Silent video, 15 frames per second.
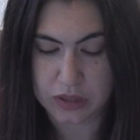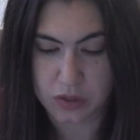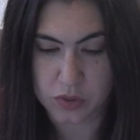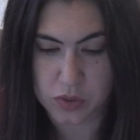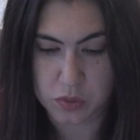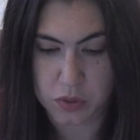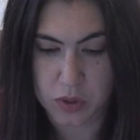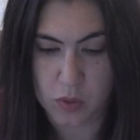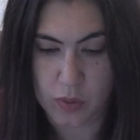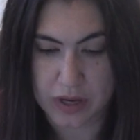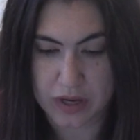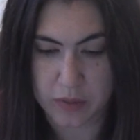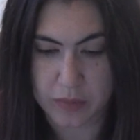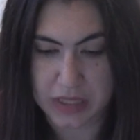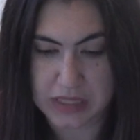those
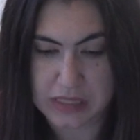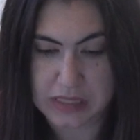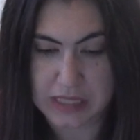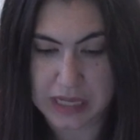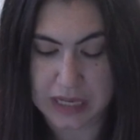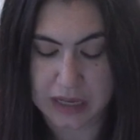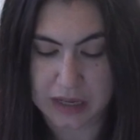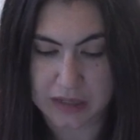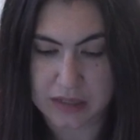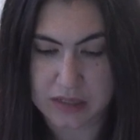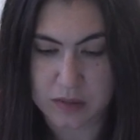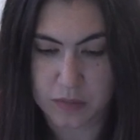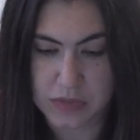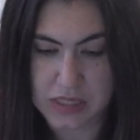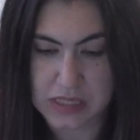requirements and
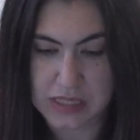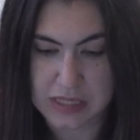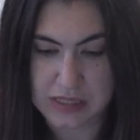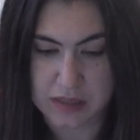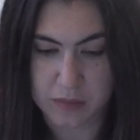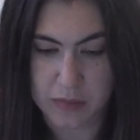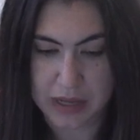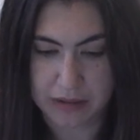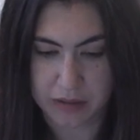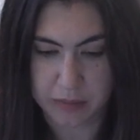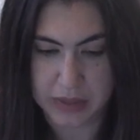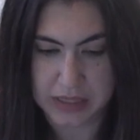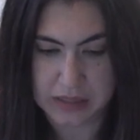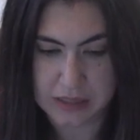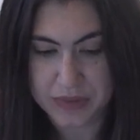system
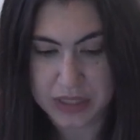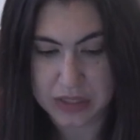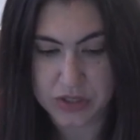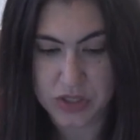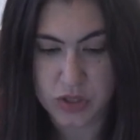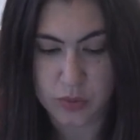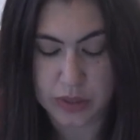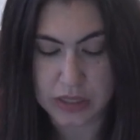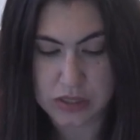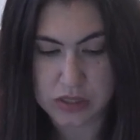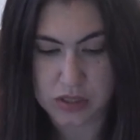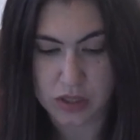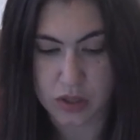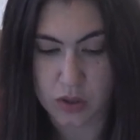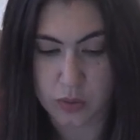elements. In doing
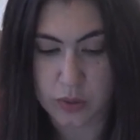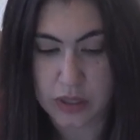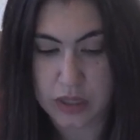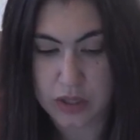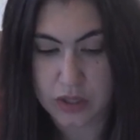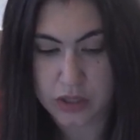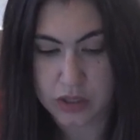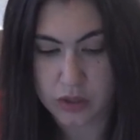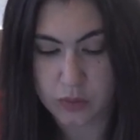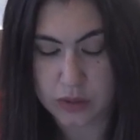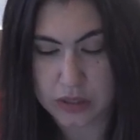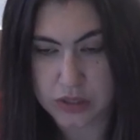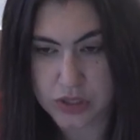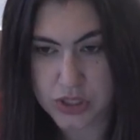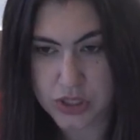so, you
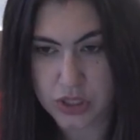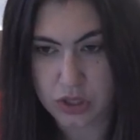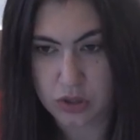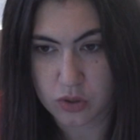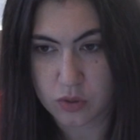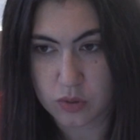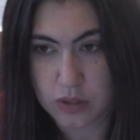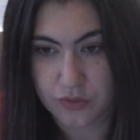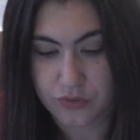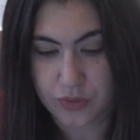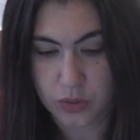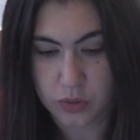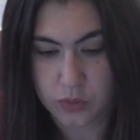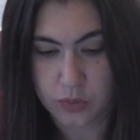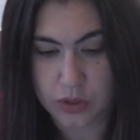can show
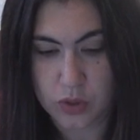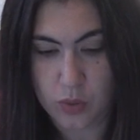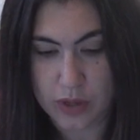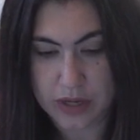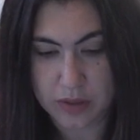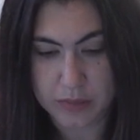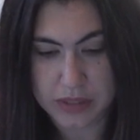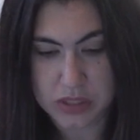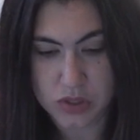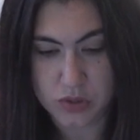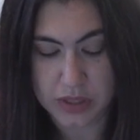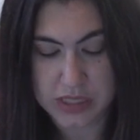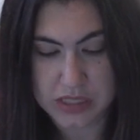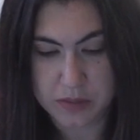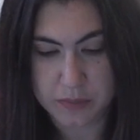full requirements
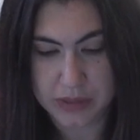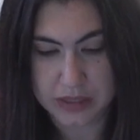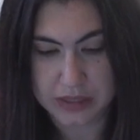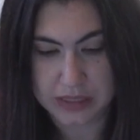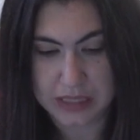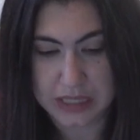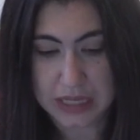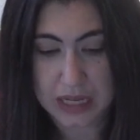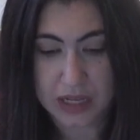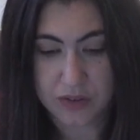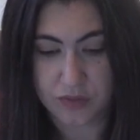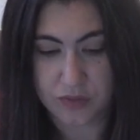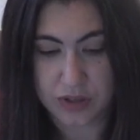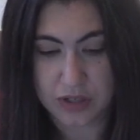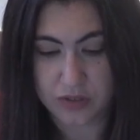traceability
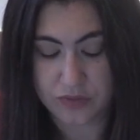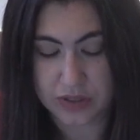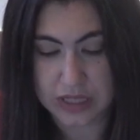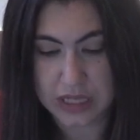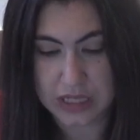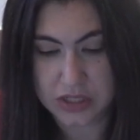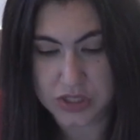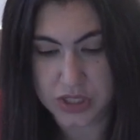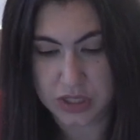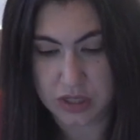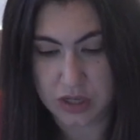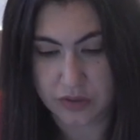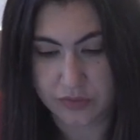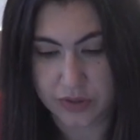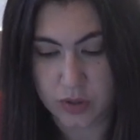and verification
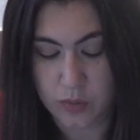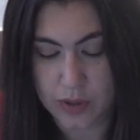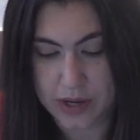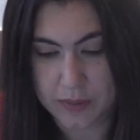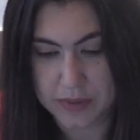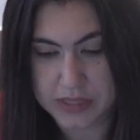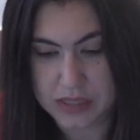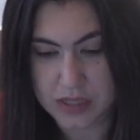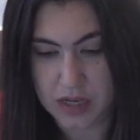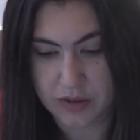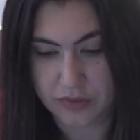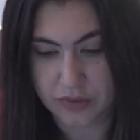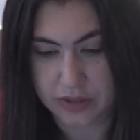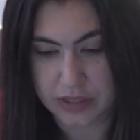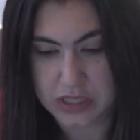of requirements
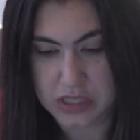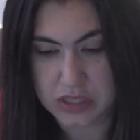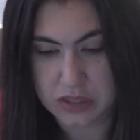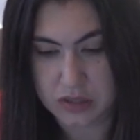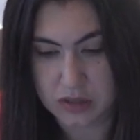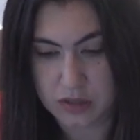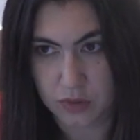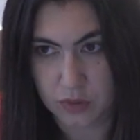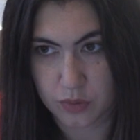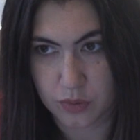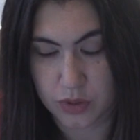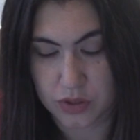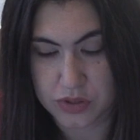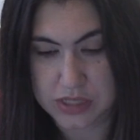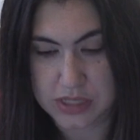coverage through
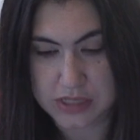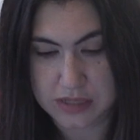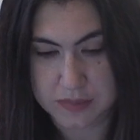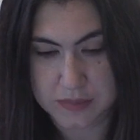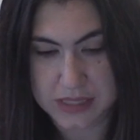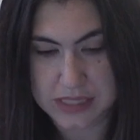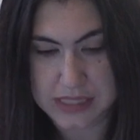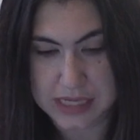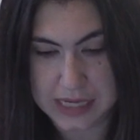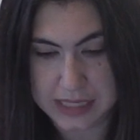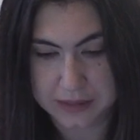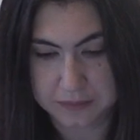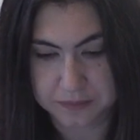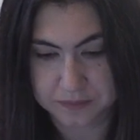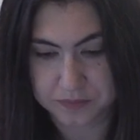your system design.